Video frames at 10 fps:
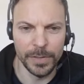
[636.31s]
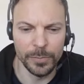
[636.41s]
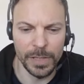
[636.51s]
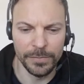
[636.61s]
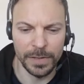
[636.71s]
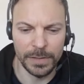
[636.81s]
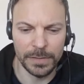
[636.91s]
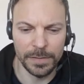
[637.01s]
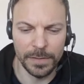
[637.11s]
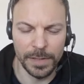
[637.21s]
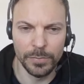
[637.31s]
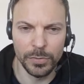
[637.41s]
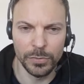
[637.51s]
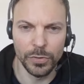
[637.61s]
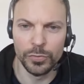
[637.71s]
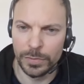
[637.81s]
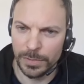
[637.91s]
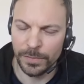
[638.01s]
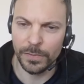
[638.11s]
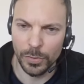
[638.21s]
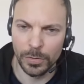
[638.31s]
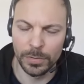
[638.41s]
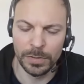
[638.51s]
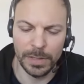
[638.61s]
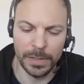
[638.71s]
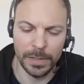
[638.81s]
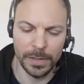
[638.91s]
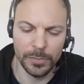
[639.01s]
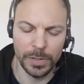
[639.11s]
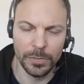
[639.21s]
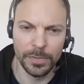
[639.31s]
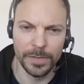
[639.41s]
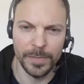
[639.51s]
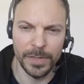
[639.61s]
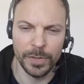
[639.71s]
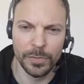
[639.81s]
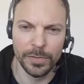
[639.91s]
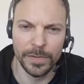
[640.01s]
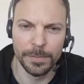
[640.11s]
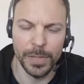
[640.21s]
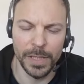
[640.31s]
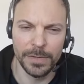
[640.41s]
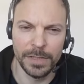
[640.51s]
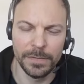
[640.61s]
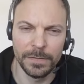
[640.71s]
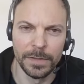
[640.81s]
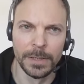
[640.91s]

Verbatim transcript: And we have secondly the landplot owners, or like uh, we call them, as we call them, pioneers.